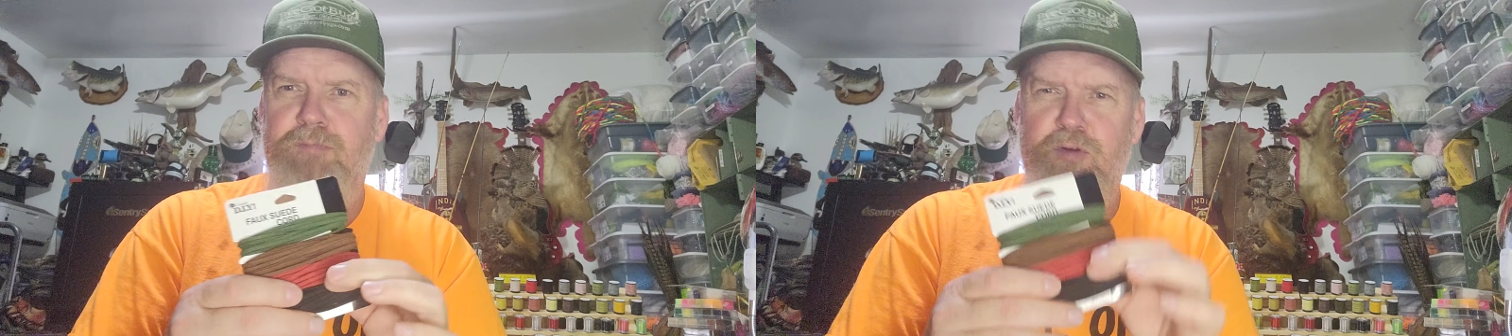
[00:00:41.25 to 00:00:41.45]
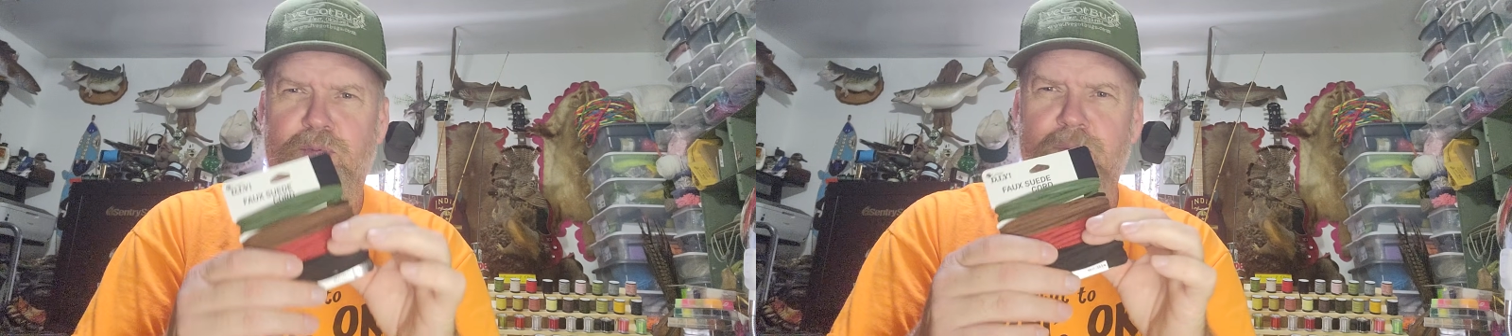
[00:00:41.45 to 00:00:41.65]

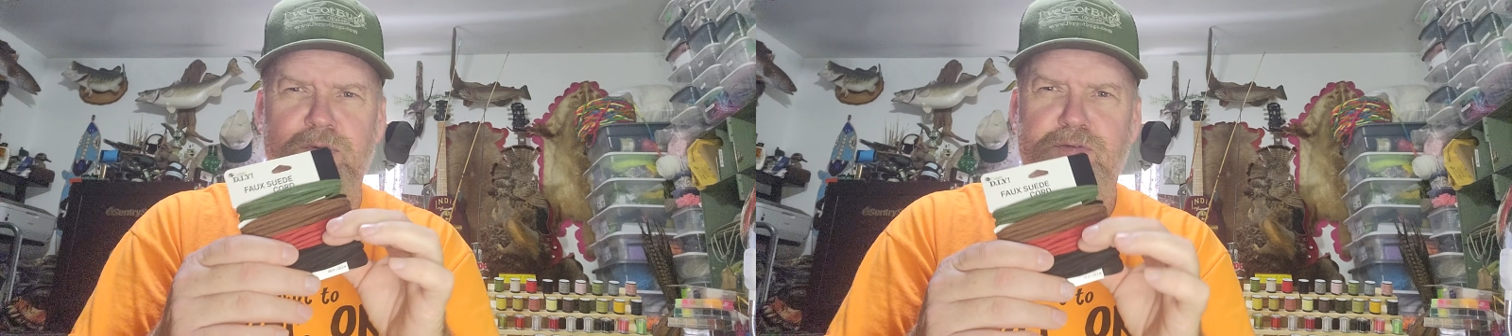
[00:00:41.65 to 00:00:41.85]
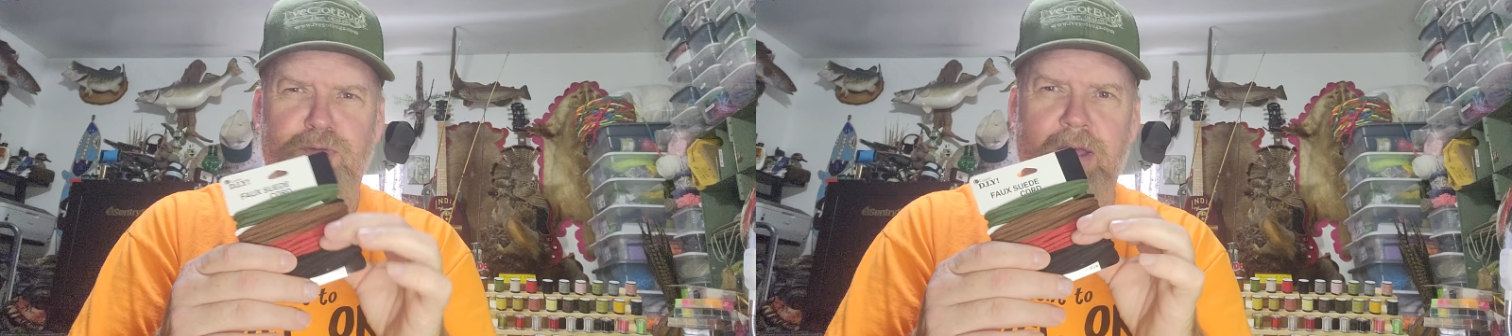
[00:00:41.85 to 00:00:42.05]
Most
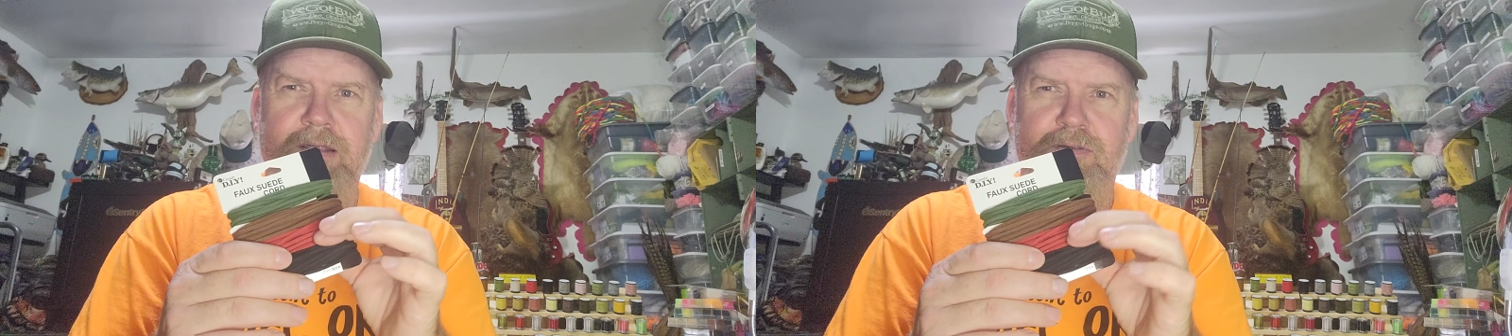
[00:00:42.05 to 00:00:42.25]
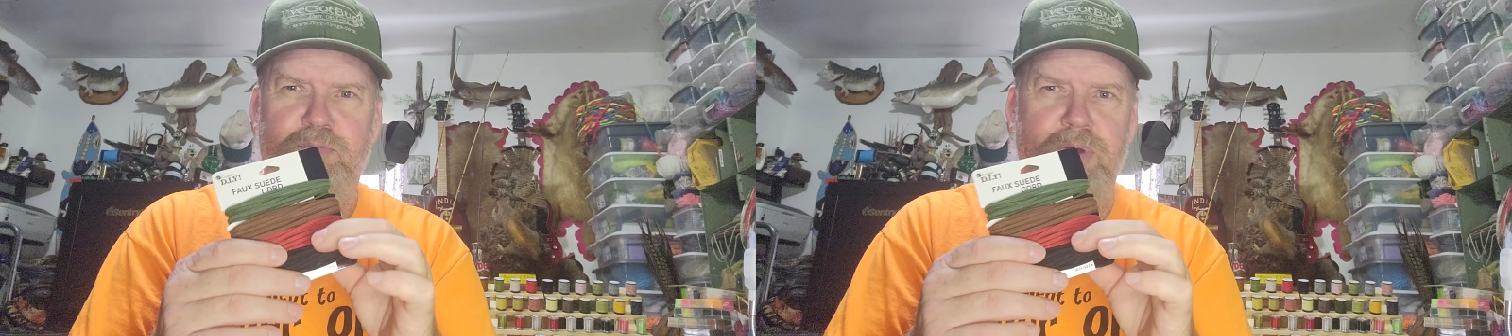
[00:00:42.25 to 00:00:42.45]
people's
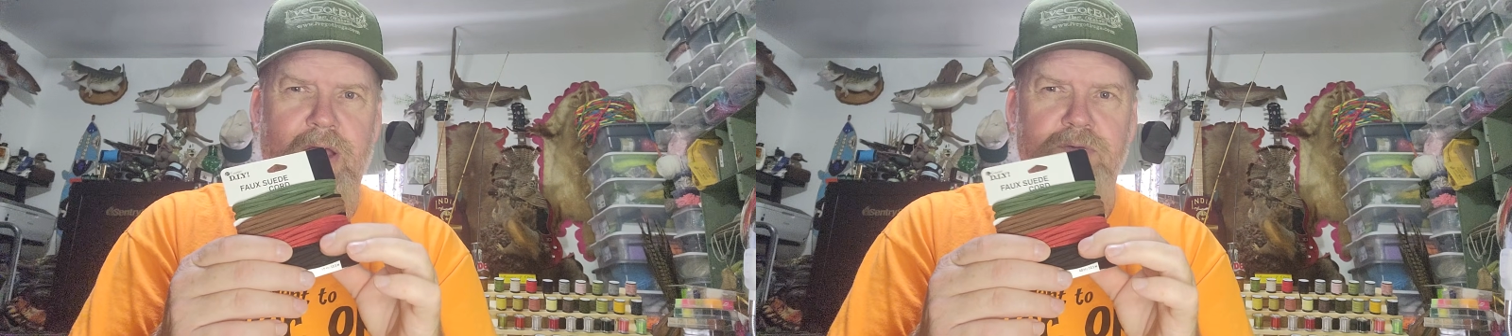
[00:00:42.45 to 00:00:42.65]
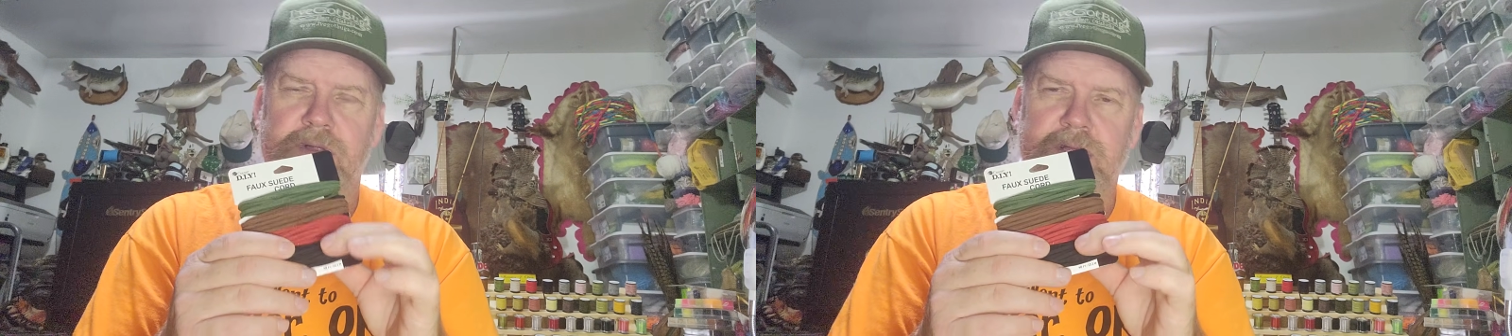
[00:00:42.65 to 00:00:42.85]
reds, but
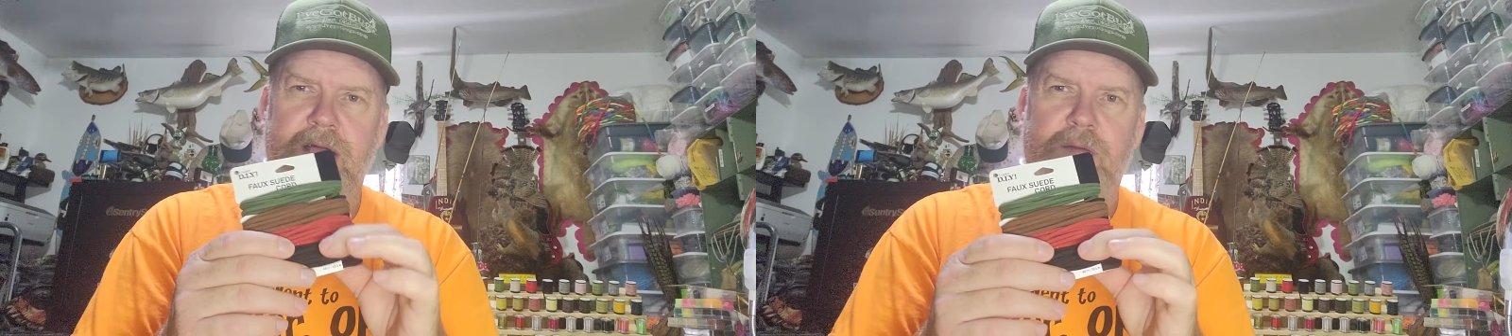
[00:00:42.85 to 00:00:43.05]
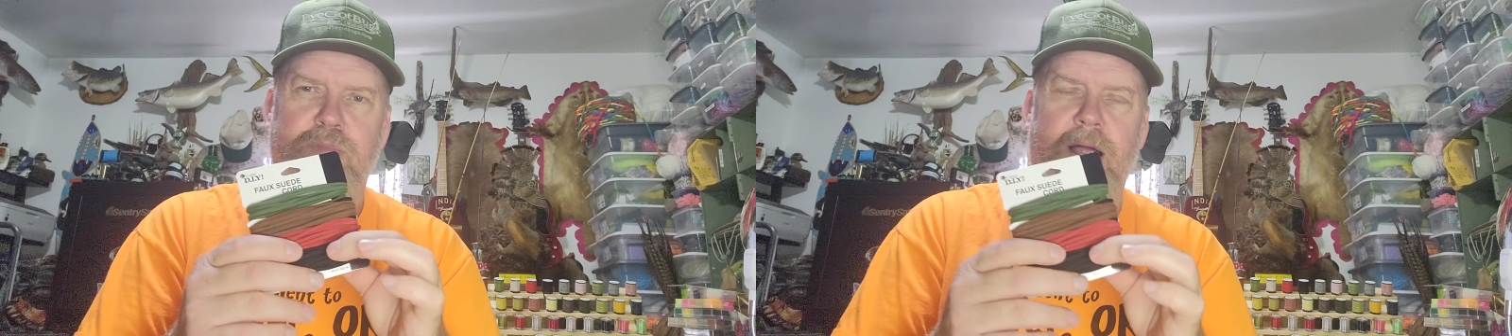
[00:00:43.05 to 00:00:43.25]
I really
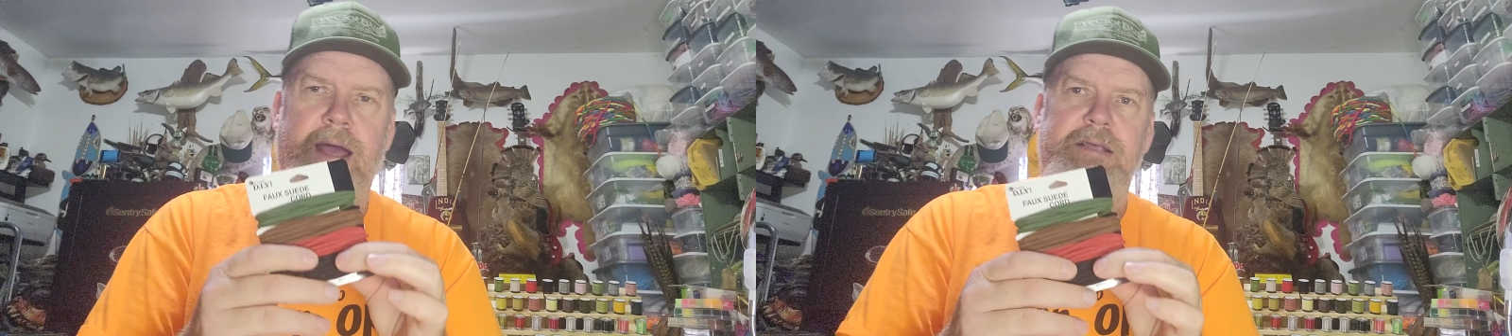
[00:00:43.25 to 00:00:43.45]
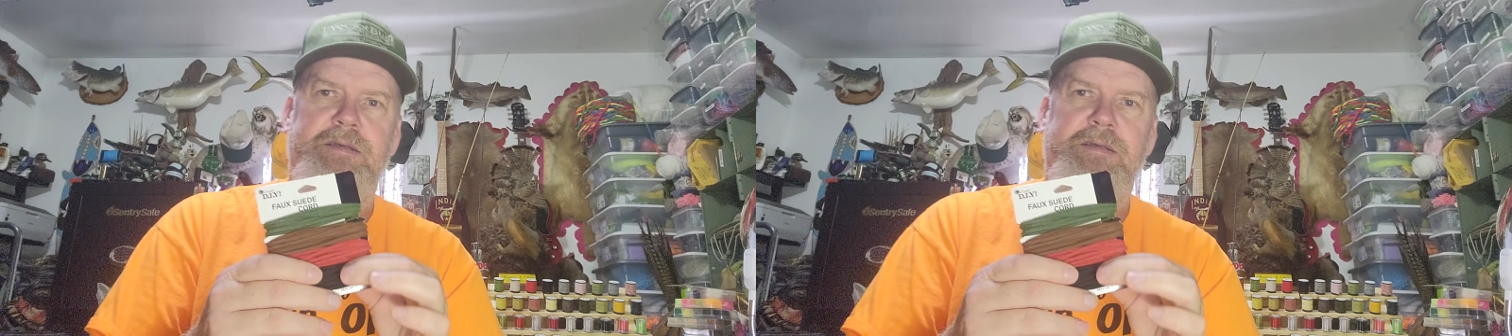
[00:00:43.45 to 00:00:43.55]
like black.